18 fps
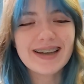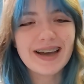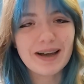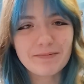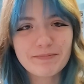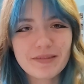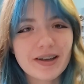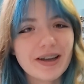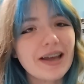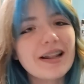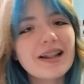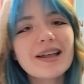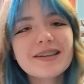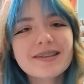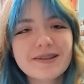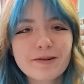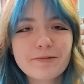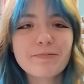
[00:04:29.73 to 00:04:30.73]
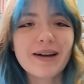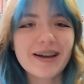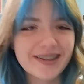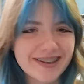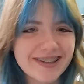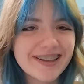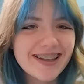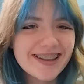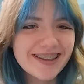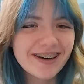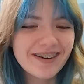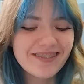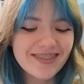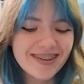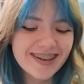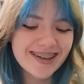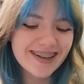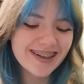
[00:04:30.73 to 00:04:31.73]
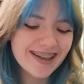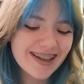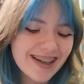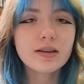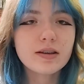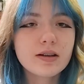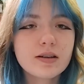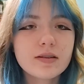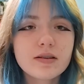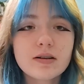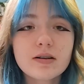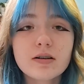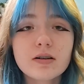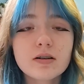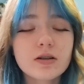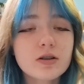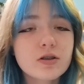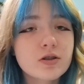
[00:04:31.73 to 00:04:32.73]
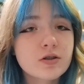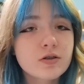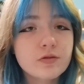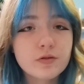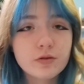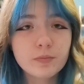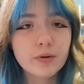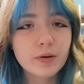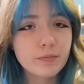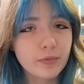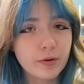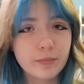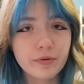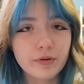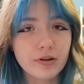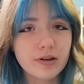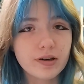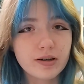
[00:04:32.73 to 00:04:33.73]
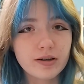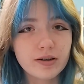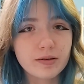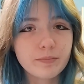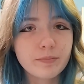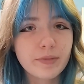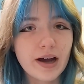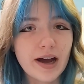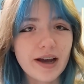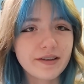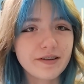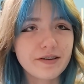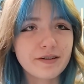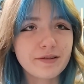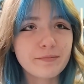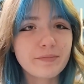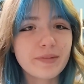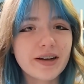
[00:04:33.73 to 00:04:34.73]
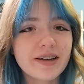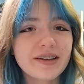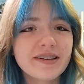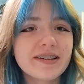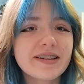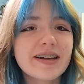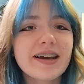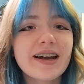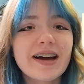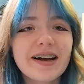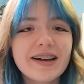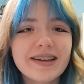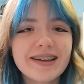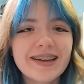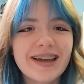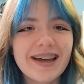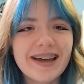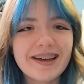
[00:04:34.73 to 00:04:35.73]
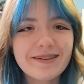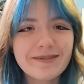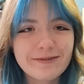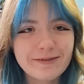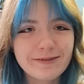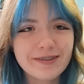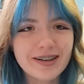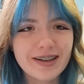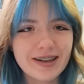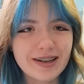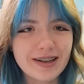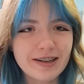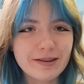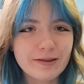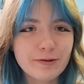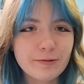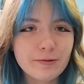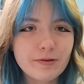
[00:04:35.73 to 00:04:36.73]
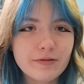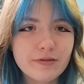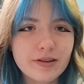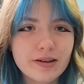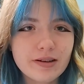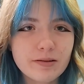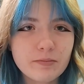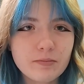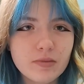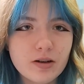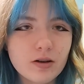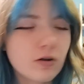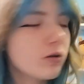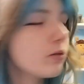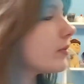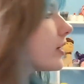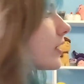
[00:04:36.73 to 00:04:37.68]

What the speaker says: yeah, okay, let's go back to the topic. Another super popular pattern back in the day, I have two of them. Oh